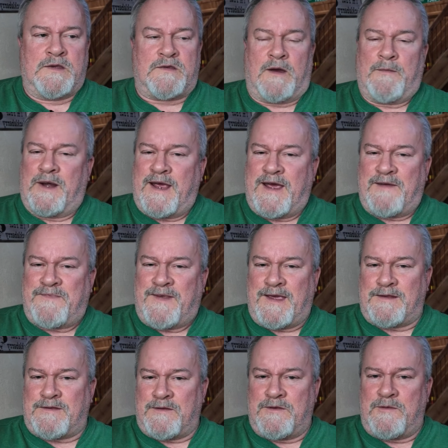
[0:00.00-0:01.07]
So I'm going to have to
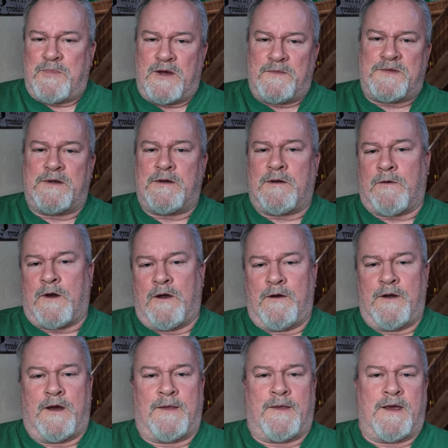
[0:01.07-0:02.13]
get through the bumps in the
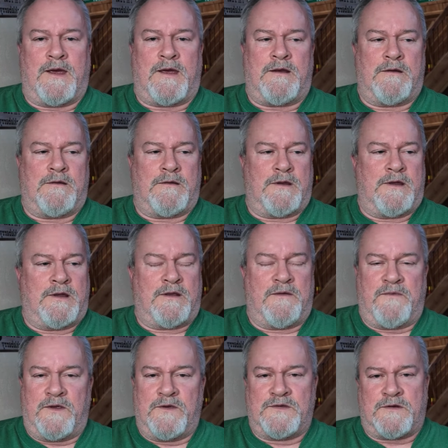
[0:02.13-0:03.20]
road on that, and
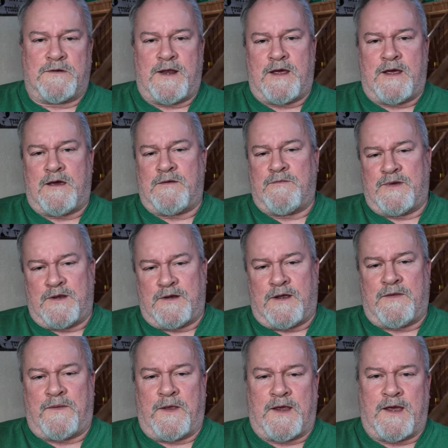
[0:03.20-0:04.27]
the views are down, but
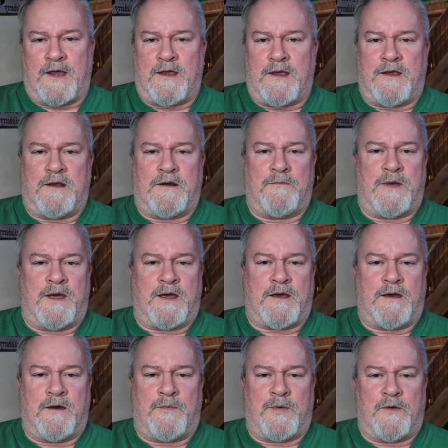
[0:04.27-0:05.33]
I think I can get them
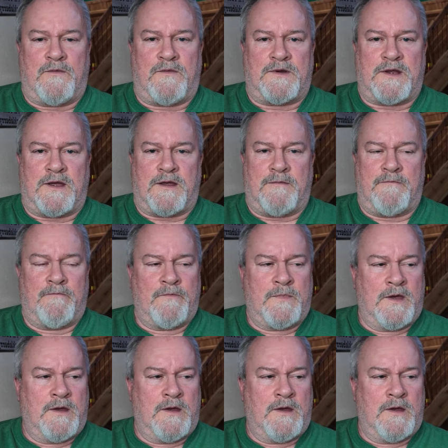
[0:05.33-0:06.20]
back up over time.